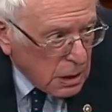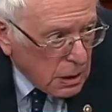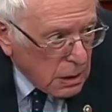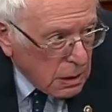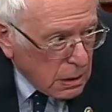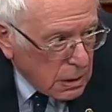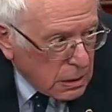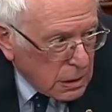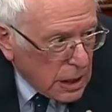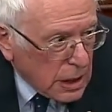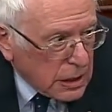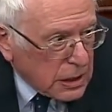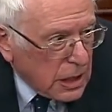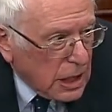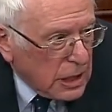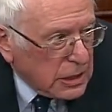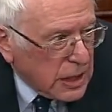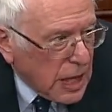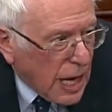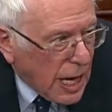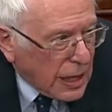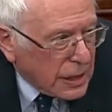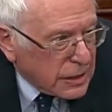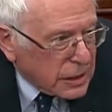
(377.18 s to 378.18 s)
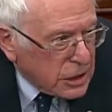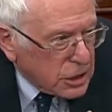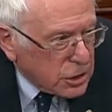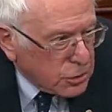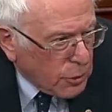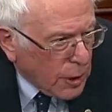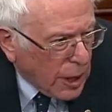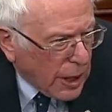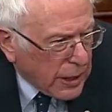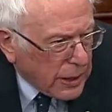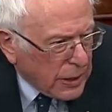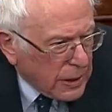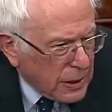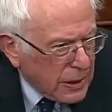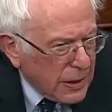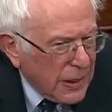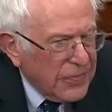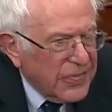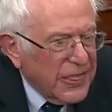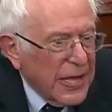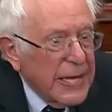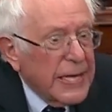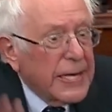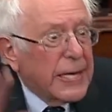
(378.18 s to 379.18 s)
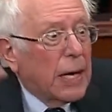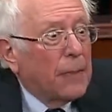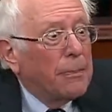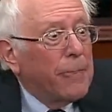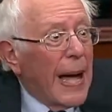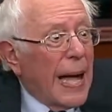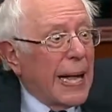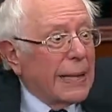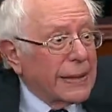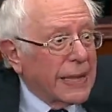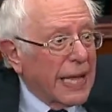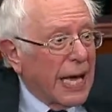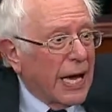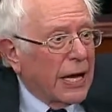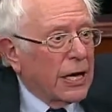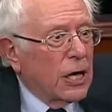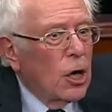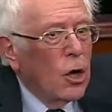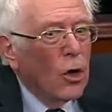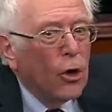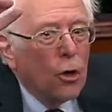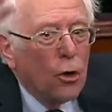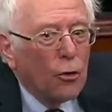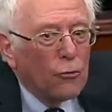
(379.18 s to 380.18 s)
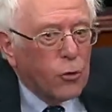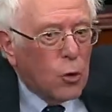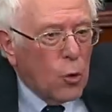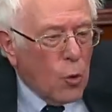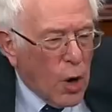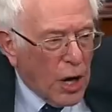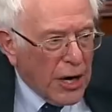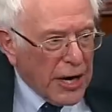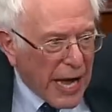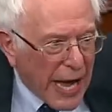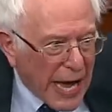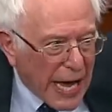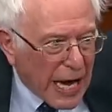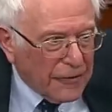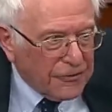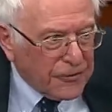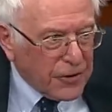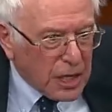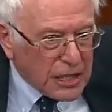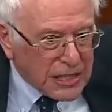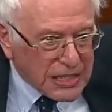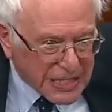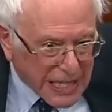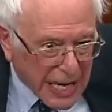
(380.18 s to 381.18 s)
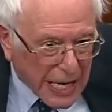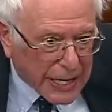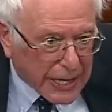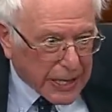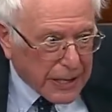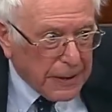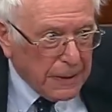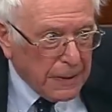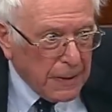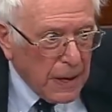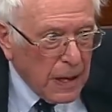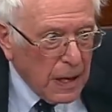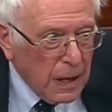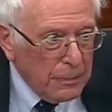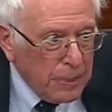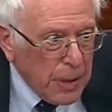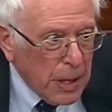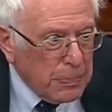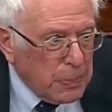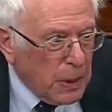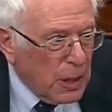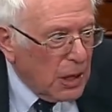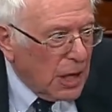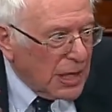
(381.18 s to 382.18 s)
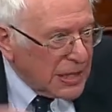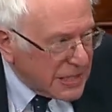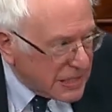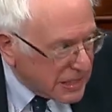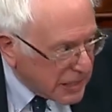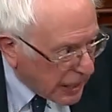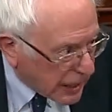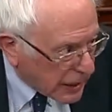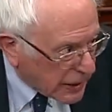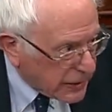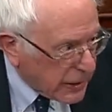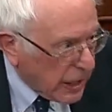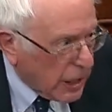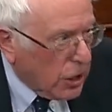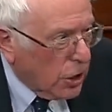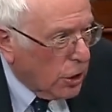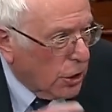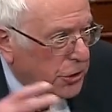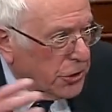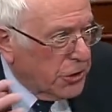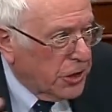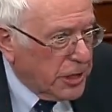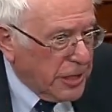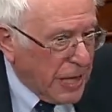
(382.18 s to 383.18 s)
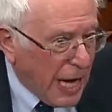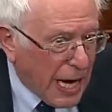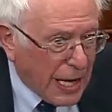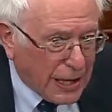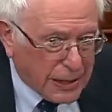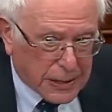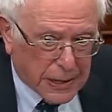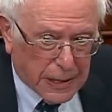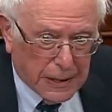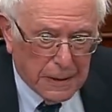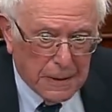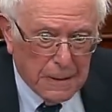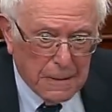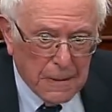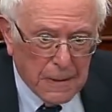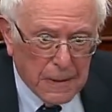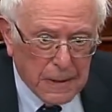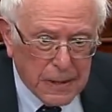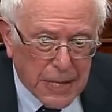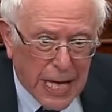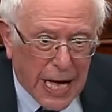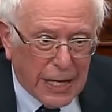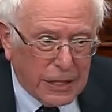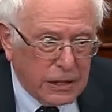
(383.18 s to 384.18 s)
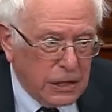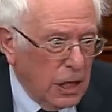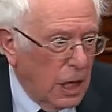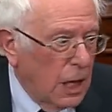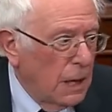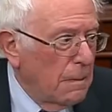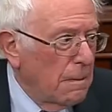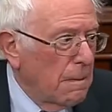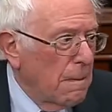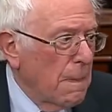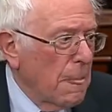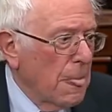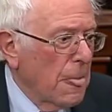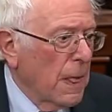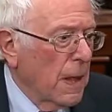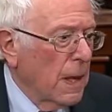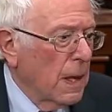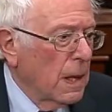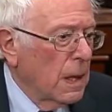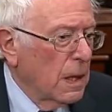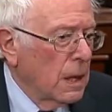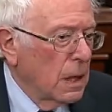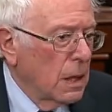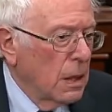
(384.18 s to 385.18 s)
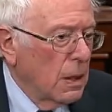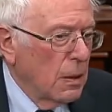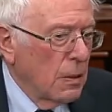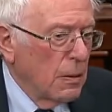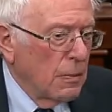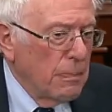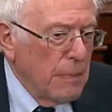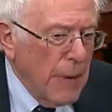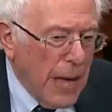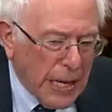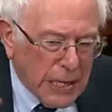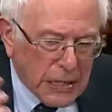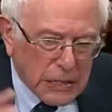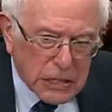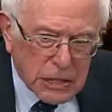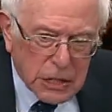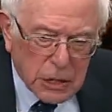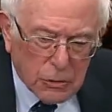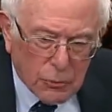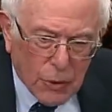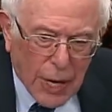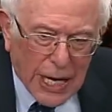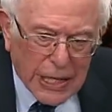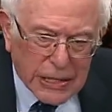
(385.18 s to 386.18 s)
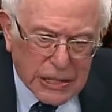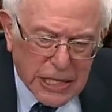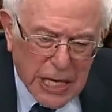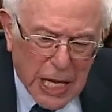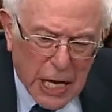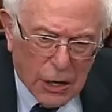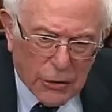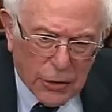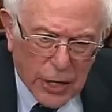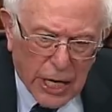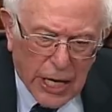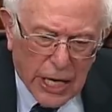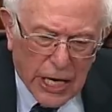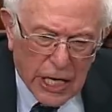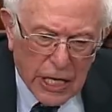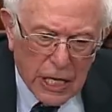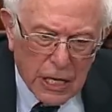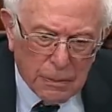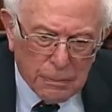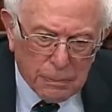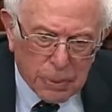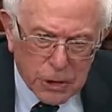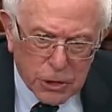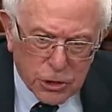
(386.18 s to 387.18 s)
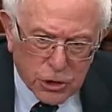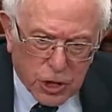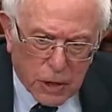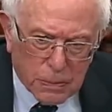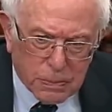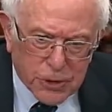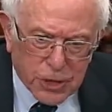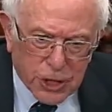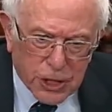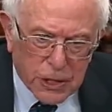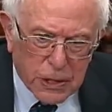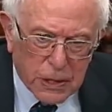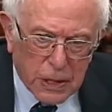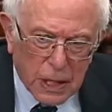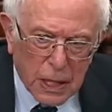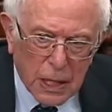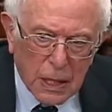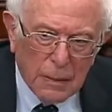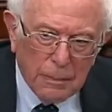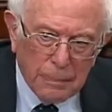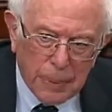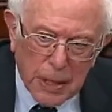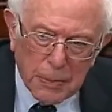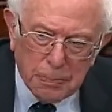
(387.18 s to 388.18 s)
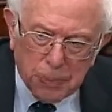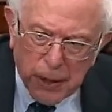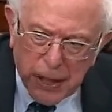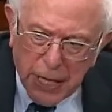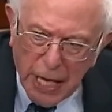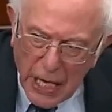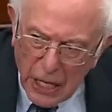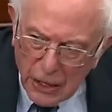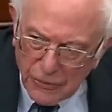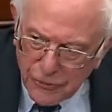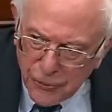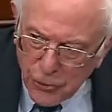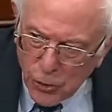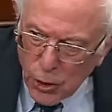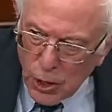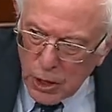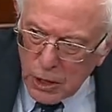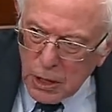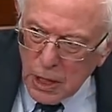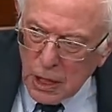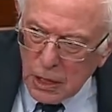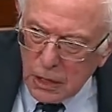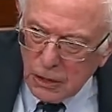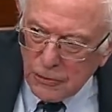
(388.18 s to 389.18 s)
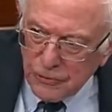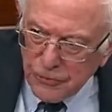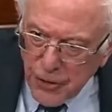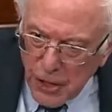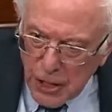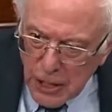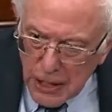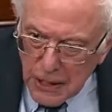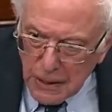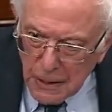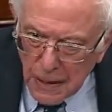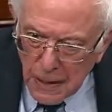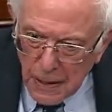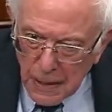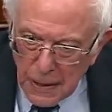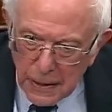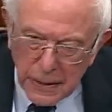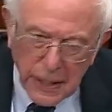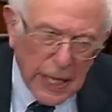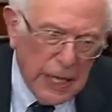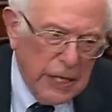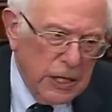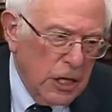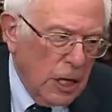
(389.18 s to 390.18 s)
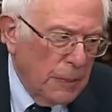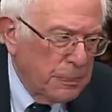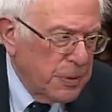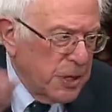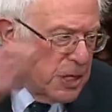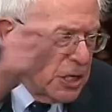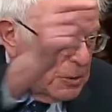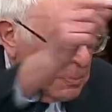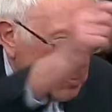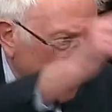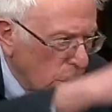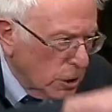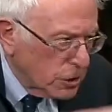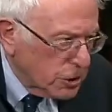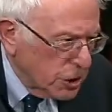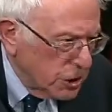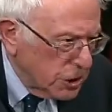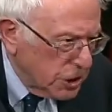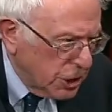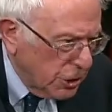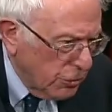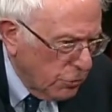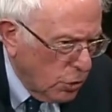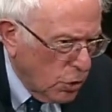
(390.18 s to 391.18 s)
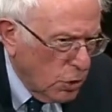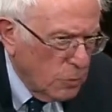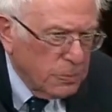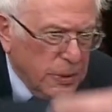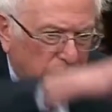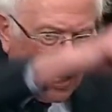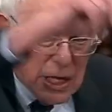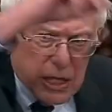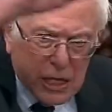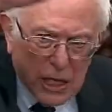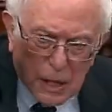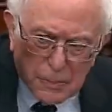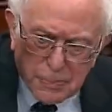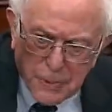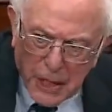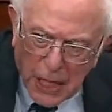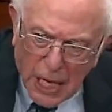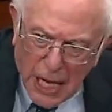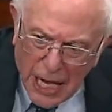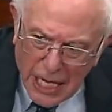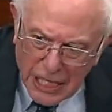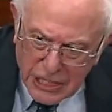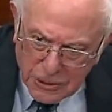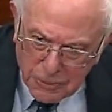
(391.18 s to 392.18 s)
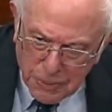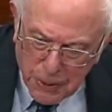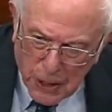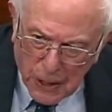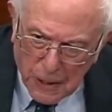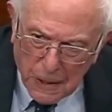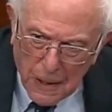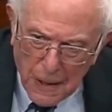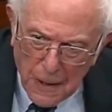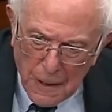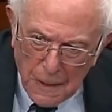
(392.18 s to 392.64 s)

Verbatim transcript: that their doctors write. Think about that for one half a second. People are sick, they go to the doctor. Doctor makes, writes out a prescription. People can't afford to fill it. They end up in the emergency room, they end up in the hospital.